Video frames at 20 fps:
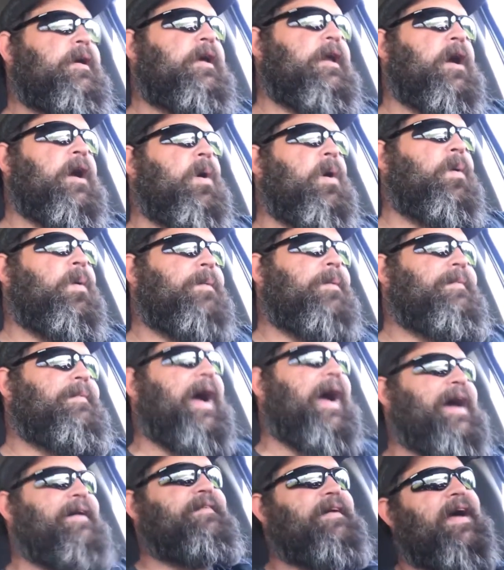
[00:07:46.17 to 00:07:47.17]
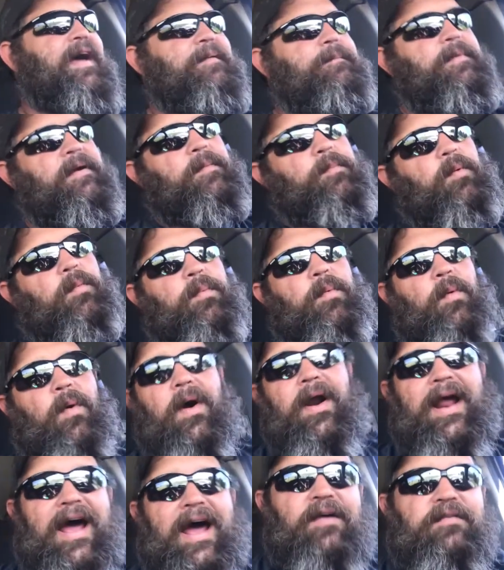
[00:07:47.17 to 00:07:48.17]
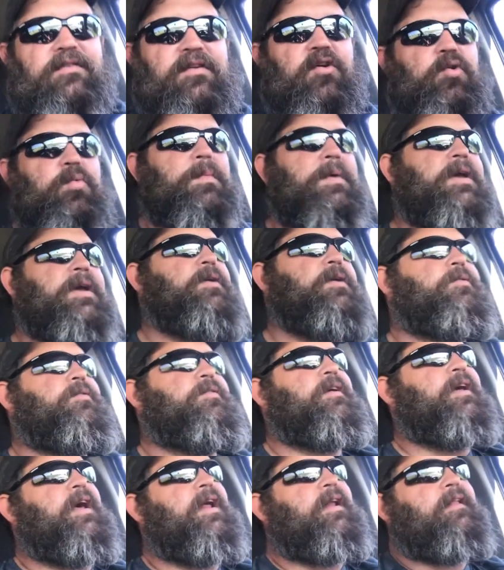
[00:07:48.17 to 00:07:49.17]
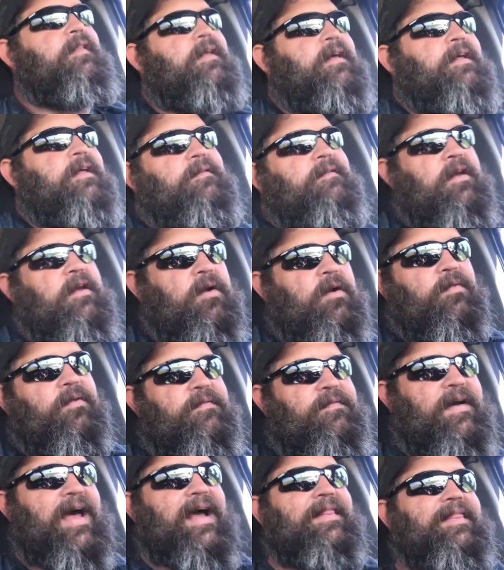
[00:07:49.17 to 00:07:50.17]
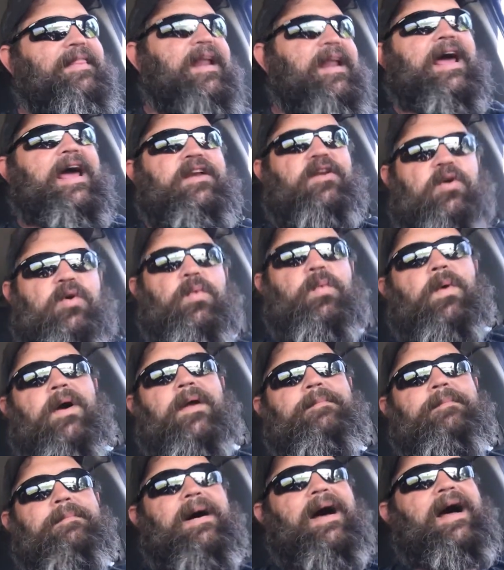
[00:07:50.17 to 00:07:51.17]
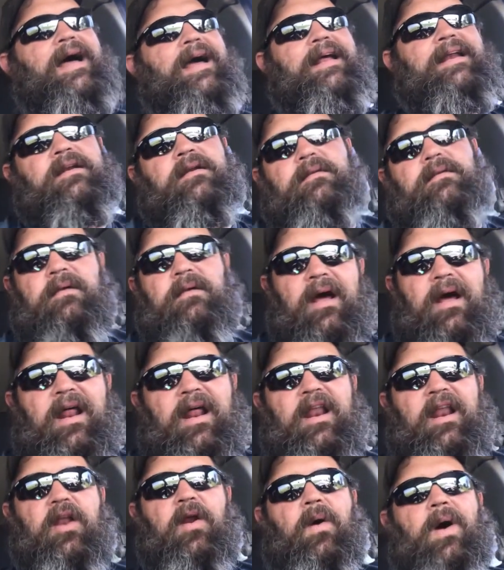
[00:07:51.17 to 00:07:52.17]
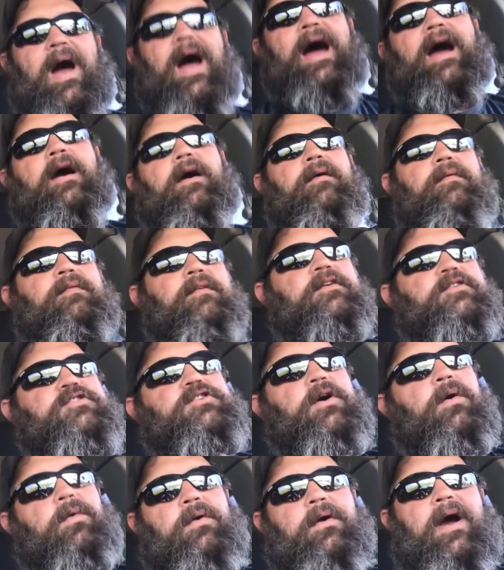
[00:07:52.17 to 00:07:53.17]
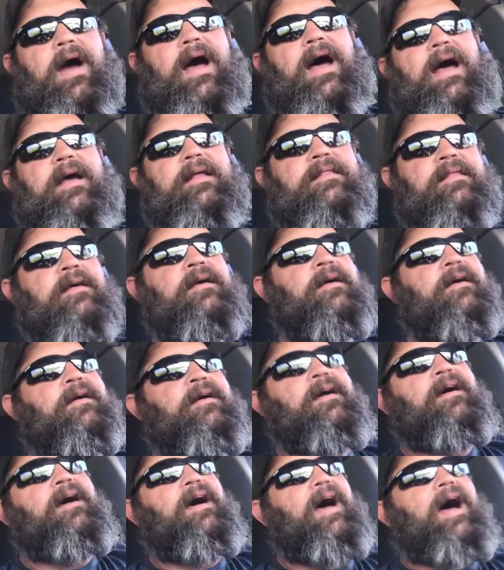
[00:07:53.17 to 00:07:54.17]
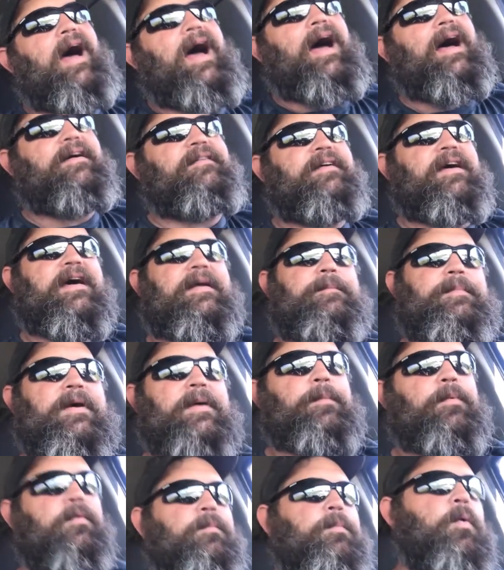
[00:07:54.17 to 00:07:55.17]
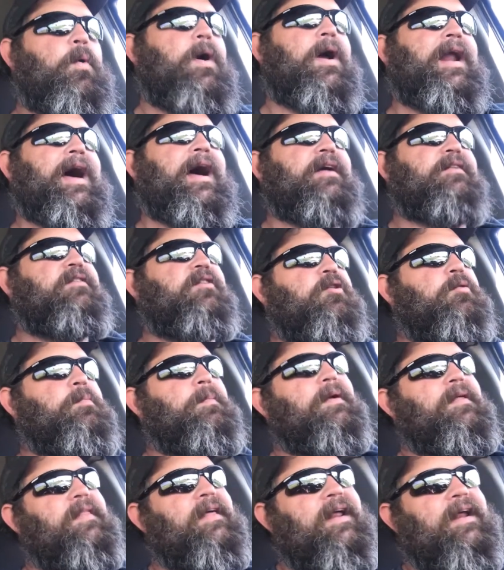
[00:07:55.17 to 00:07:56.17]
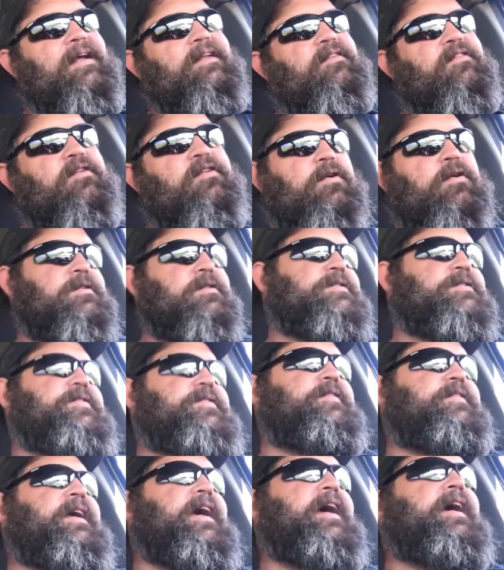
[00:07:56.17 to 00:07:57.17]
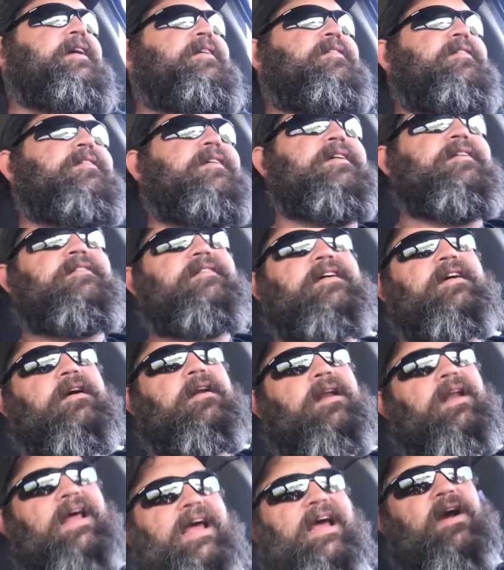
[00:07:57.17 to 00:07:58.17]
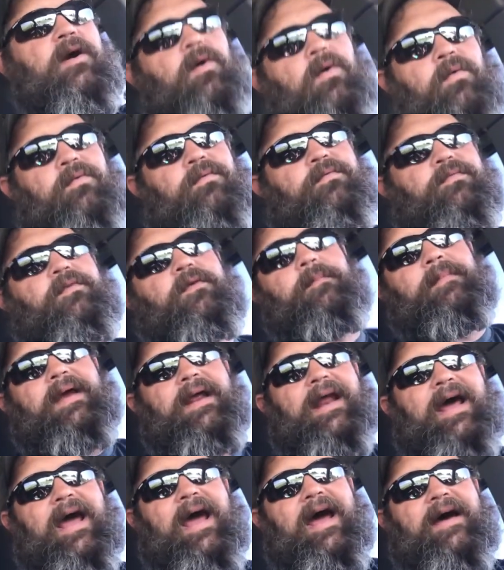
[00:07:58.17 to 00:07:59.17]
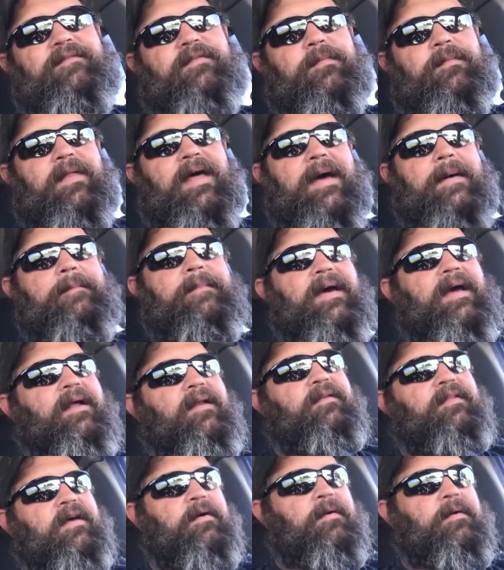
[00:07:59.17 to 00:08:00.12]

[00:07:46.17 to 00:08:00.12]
You know, I've had people point out to me, you said that, you know, the fact that I do run mine a little higher than shoulder height, I've had people point out to me that in certain states it's illegal for me to have them that bit,